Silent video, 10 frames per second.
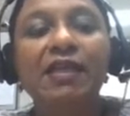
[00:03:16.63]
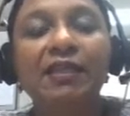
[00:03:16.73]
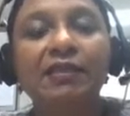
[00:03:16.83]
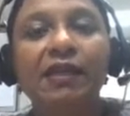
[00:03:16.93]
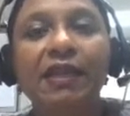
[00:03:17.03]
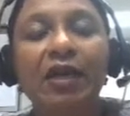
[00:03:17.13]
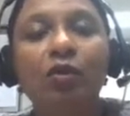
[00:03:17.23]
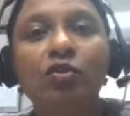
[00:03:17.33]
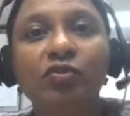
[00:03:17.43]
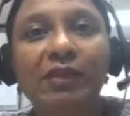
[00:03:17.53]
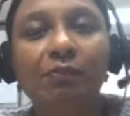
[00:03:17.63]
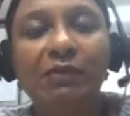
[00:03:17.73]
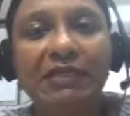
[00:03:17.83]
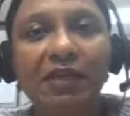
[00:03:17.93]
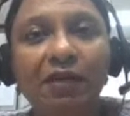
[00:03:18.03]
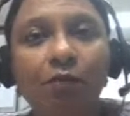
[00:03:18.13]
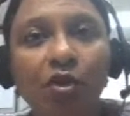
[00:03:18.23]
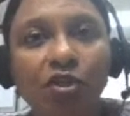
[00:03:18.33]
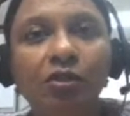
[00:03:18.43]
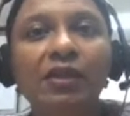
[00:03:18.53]
and the layout for that particular
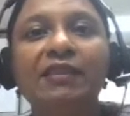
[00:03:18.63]
module,